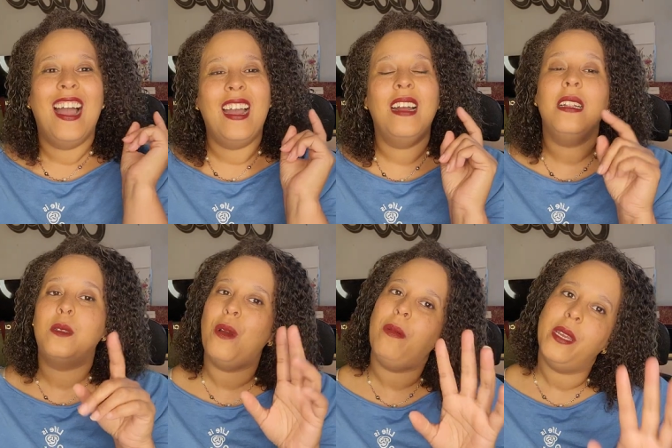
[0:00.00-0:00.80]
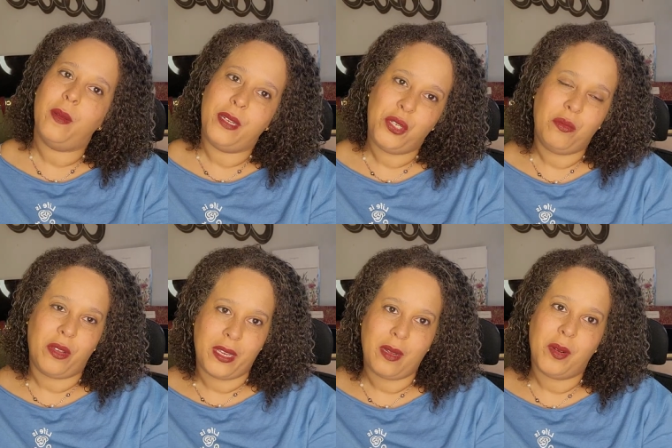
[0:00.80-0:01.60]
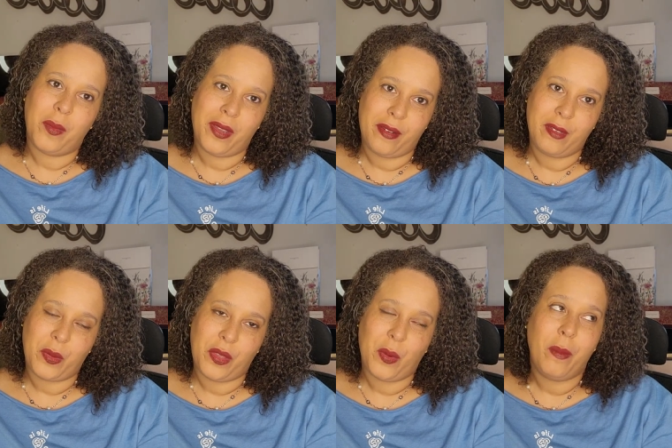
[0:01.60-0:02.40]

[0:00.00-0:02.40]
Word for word: uh, it's probably going to be 2 million. I'm going to be honest with you.